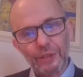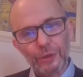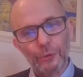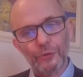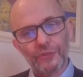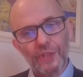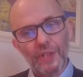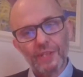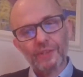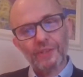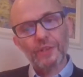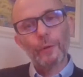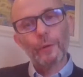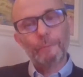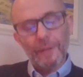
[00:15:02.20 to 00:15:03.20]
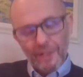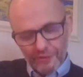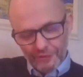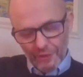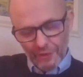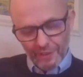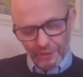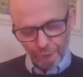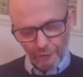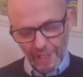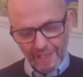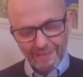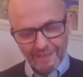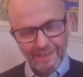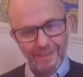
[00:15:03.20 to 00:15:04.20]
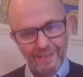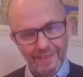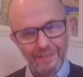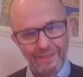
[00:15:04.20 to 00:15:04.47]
studies and European studies related